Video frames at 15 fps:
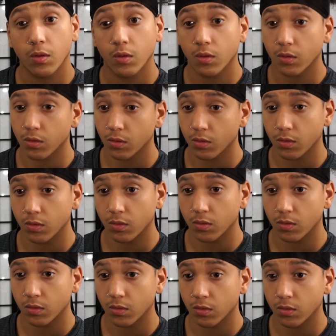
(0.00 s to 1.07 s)
page from Zeke's
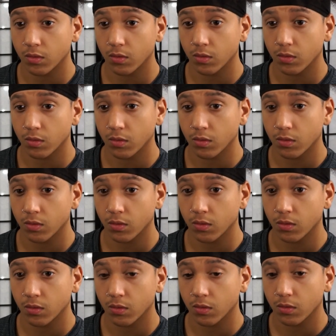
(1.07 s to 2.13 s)
book and learn what it
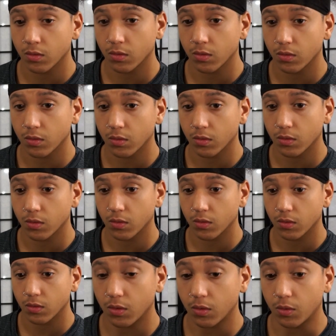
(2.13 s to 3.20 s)
means to lead.
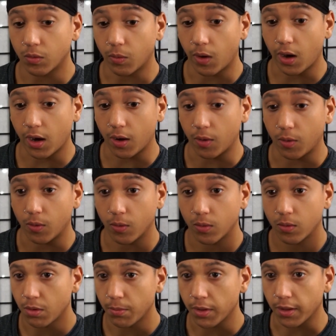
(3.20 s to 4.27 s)
Oh, wow.
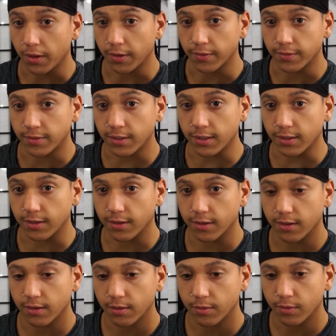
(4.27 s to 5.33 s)
My man, Zeke.
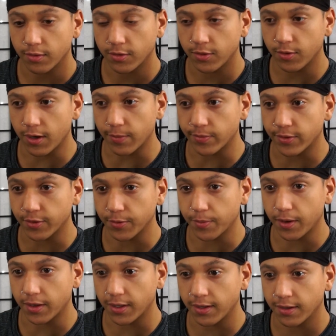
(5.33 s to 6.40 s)
What's you up to,
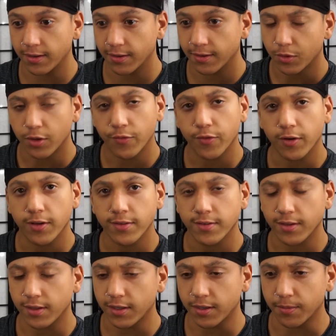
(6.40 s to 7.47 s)
buddy? Wonder if we're gonna
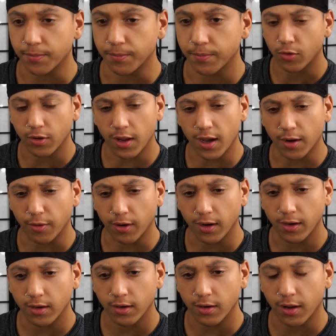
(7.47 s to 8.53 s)
see him. We're not,
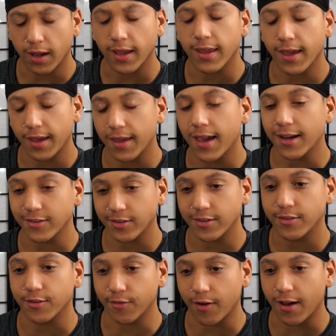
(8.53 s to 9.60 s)
right? No, he, he actually
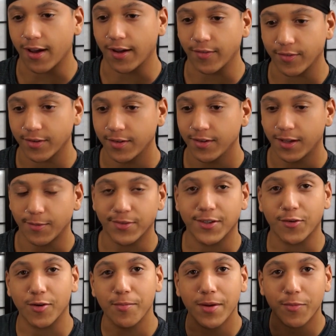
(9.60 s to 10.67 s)
survived. I'm
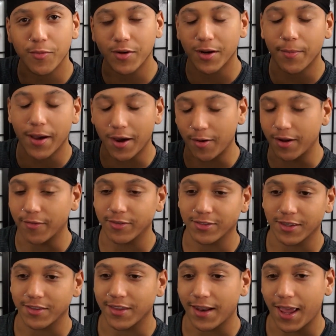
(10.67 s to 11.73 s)
still remembering about
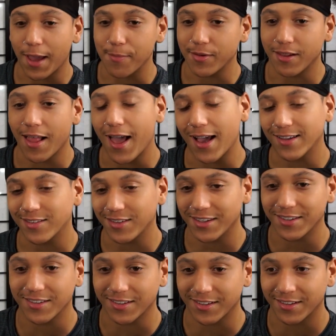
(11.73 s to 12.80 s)
everything that happened last
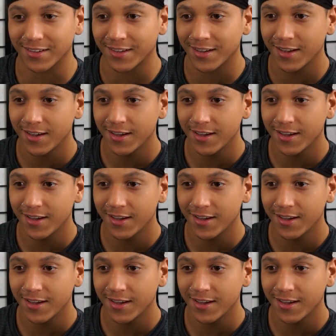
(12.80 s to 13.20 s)
season, and